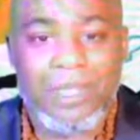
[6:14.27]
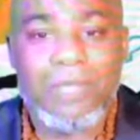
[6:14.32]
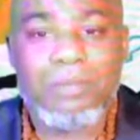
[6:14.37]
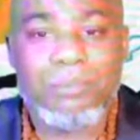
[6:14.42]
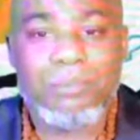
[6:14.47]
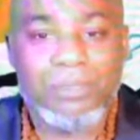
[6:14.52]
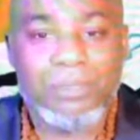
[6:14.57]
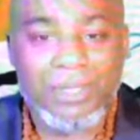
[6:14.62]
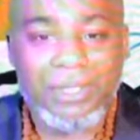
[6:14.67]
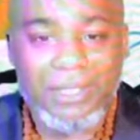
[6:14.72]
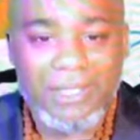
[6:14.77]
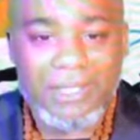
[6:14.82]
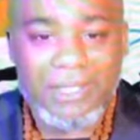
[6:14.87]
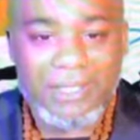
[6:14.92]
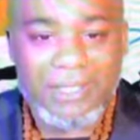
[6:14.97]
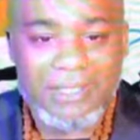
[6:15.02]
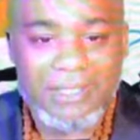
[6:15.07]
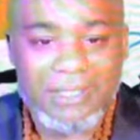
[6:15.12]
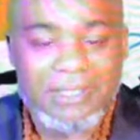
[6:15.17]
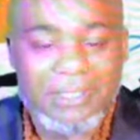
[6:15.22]

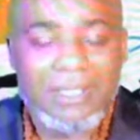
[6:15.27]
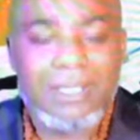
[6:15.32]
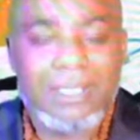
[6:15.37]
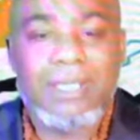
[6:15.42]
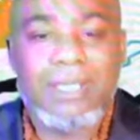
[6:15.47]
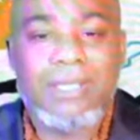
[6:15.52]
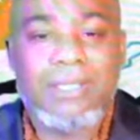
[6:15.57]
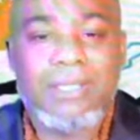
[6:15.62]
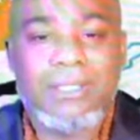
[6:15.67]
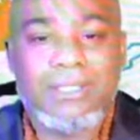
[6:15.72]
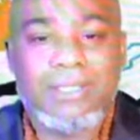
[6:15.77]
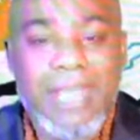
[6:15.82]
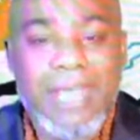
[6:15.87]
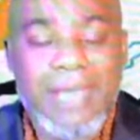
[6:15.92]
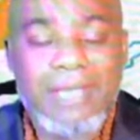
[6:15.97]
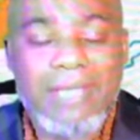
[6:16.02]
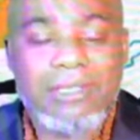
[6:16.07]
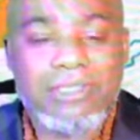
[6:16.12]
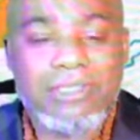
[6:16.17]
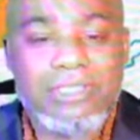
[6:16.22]
please,
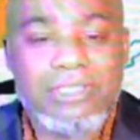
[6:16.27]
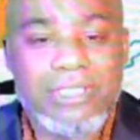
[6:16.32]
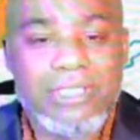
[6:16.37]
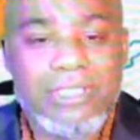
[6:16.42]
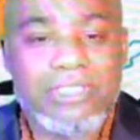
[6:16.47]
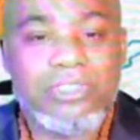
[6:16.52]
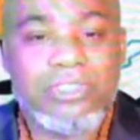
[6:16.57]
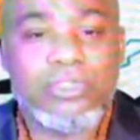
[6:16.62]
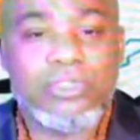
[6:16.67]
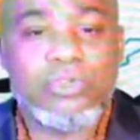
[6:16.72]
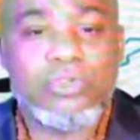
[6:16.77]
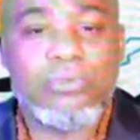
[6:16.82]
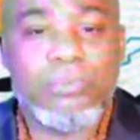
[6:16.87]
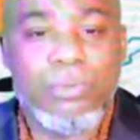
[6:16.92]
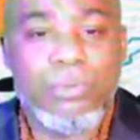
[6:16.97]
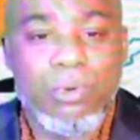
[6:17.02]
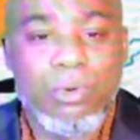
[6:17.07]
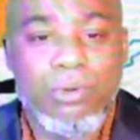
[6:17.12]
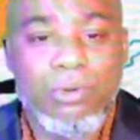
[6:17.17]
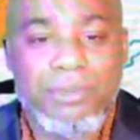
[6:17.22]
not just do
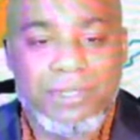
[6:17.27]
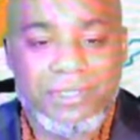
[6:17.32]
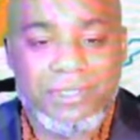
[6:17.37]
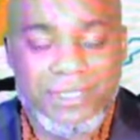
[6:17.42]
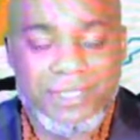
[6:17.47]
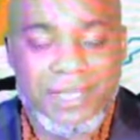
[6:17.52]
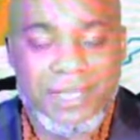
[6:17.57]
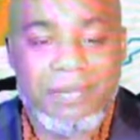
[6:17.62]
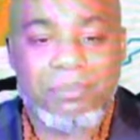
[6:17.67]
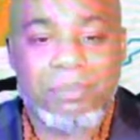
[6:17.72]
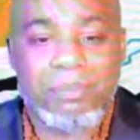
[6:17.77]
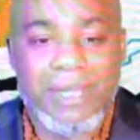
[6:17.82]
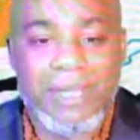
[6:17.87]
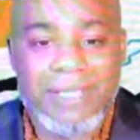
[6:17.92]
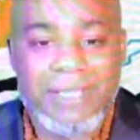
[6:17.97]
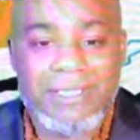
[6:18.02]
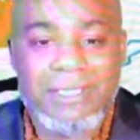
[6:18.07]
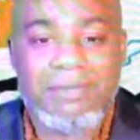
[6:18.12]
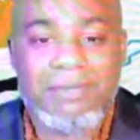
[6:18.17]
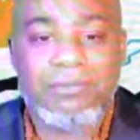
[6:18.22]
more than say a
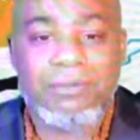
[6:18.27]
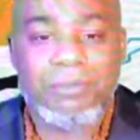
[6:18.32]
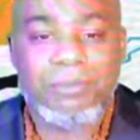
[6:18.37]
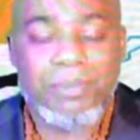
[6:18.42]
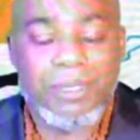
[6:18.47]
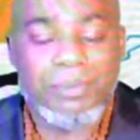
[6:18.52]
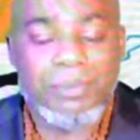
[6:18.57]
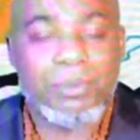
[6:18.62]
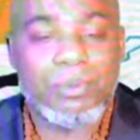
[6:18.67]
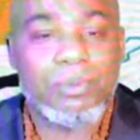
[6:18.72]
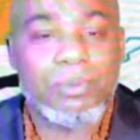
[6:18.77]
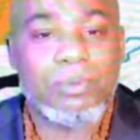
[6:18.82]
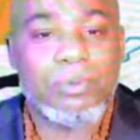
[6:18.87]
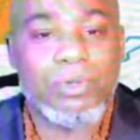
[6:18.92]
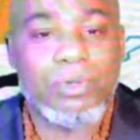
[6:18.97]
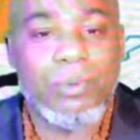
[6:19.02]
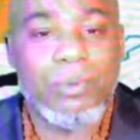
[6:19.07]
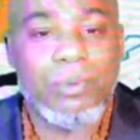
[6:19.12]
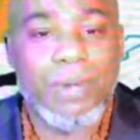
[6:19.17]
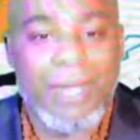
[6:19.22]
blessing for people who
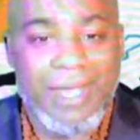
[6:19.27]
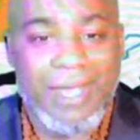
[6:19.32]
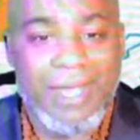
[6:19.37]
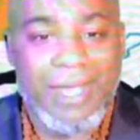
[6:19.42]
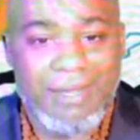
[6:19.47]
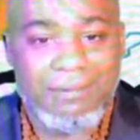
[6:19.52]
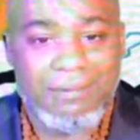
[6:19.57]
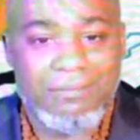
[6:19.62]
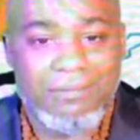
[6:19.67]
don't have.